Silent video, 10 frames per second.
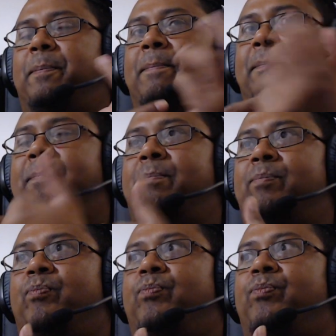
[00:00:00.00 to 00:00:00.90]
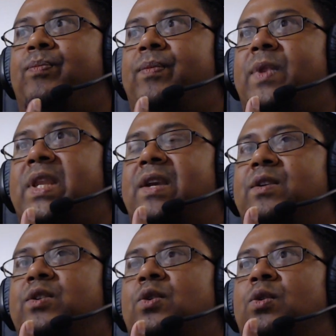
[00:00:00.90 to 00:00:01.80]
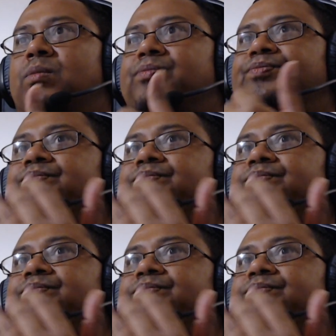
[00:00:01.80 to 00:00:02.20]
Mm, so